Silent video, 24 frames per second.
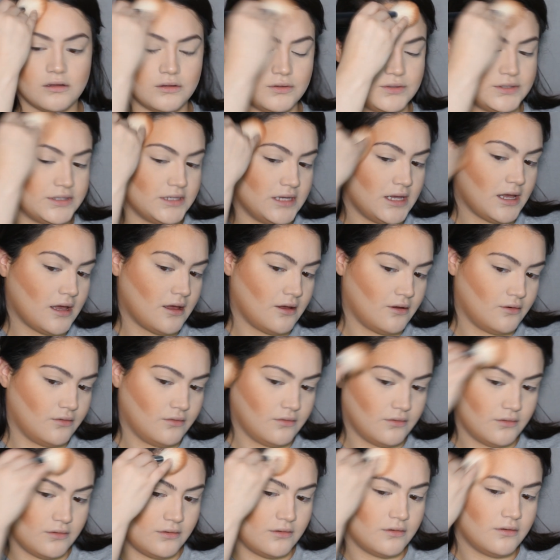You see how
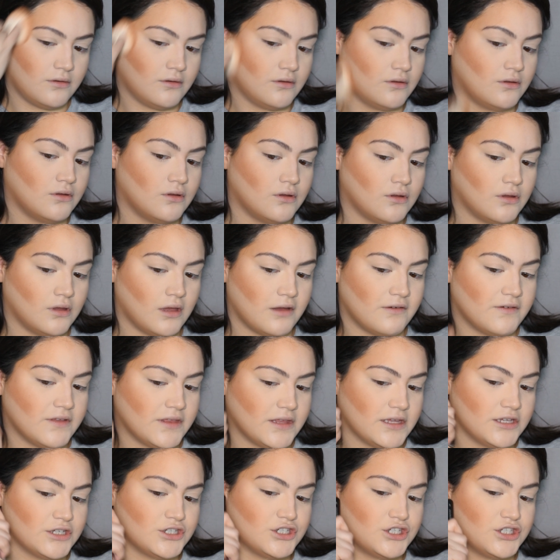
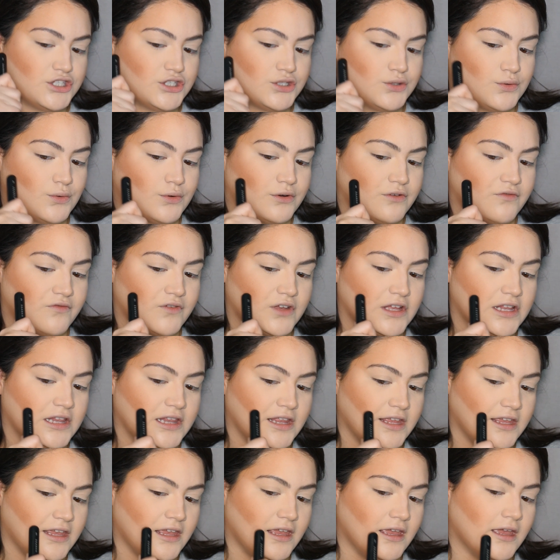everything's just sort of
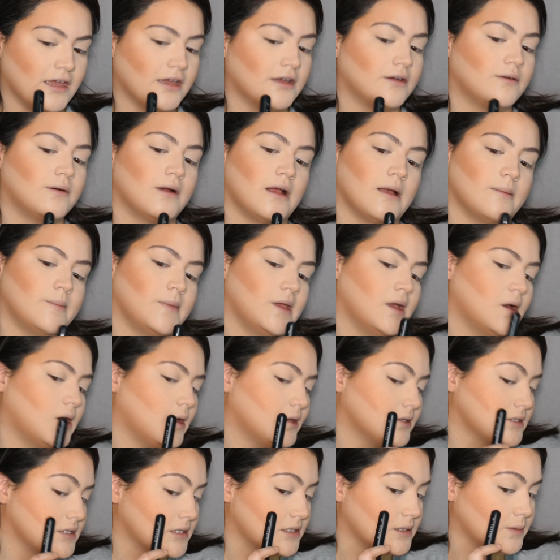clinging and grabbing
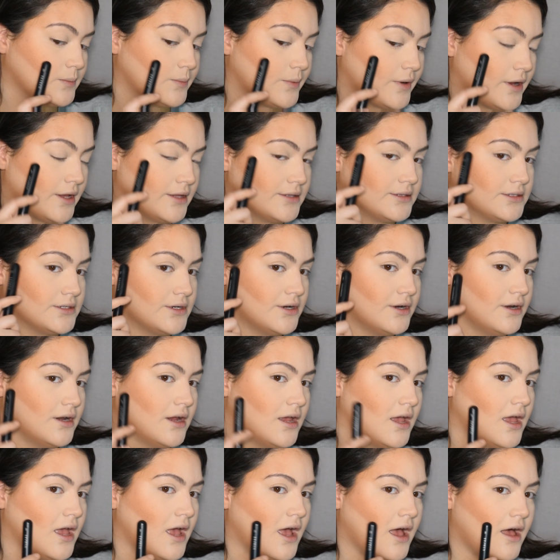onto the bronzer,
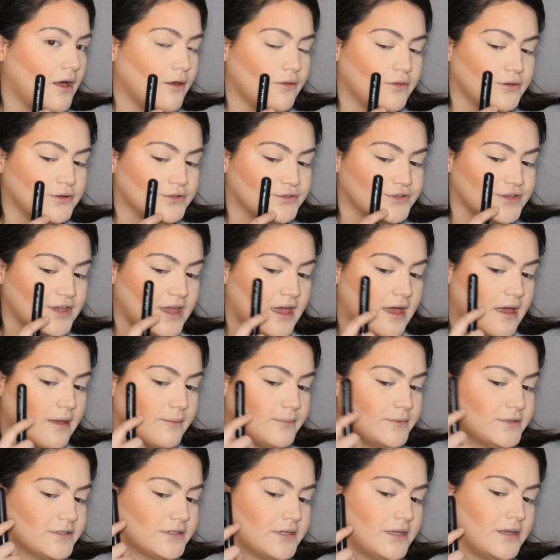how there's
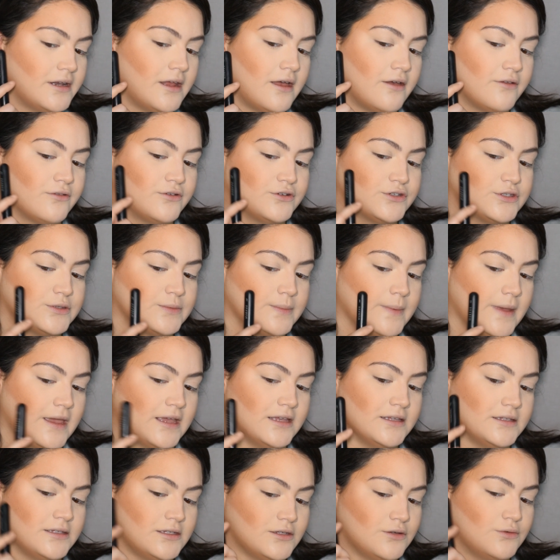gaps and how there's
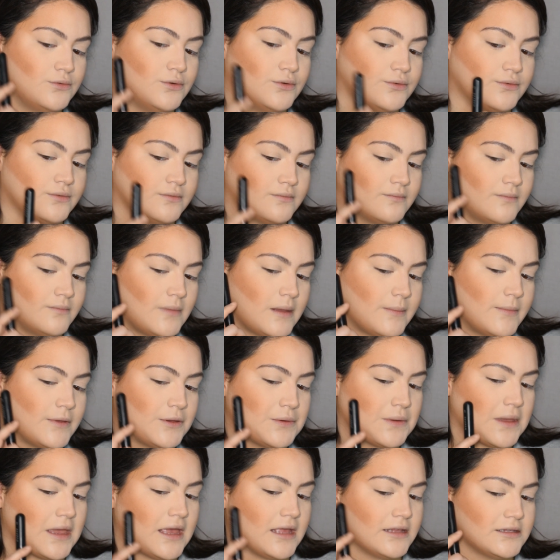space. Maybe
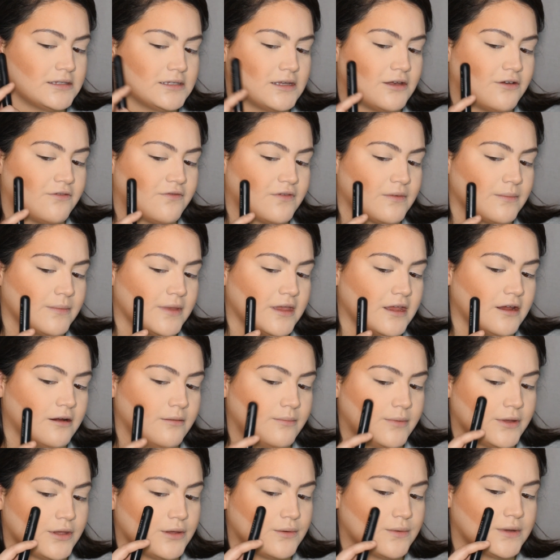you can't tell from here,
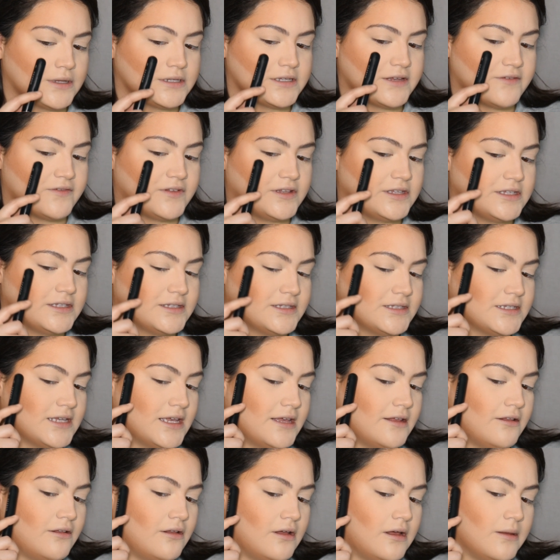but you can definitely
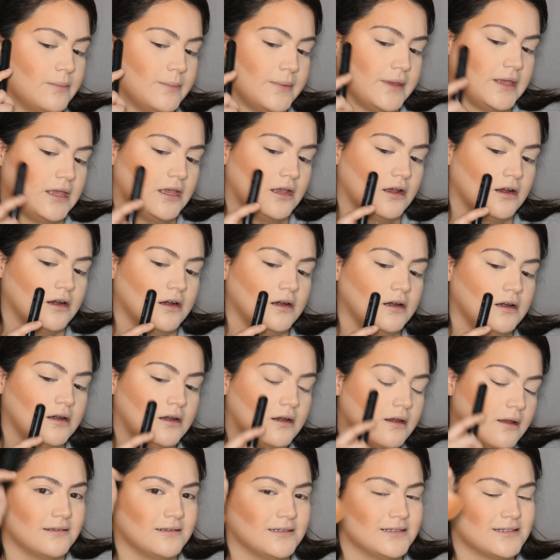tell up here.
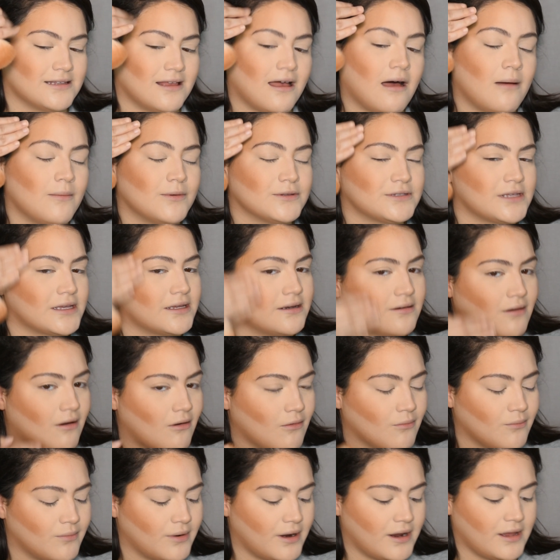It's almost like an
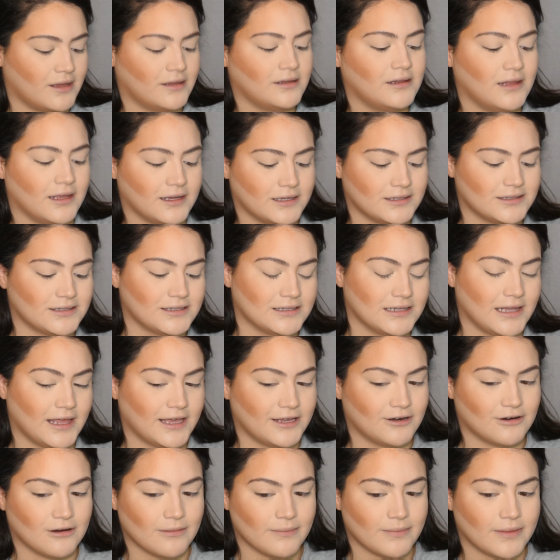ombre, like it's
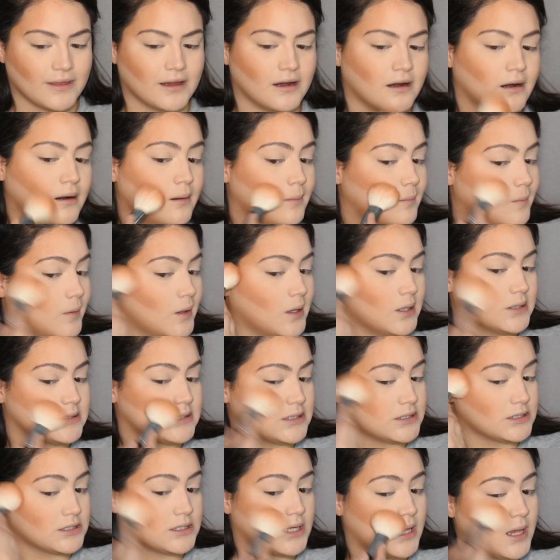lighter up there because
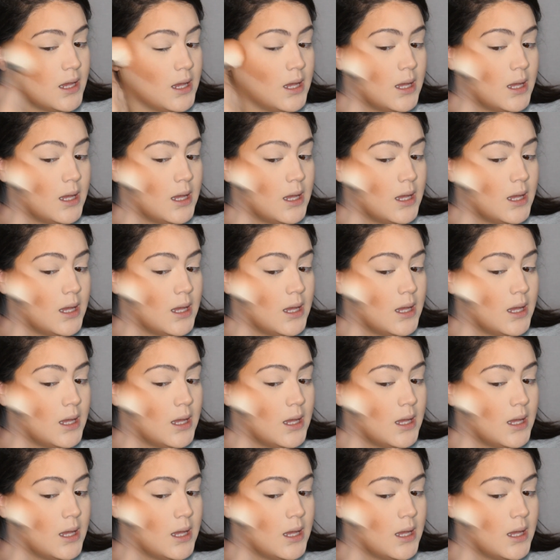it's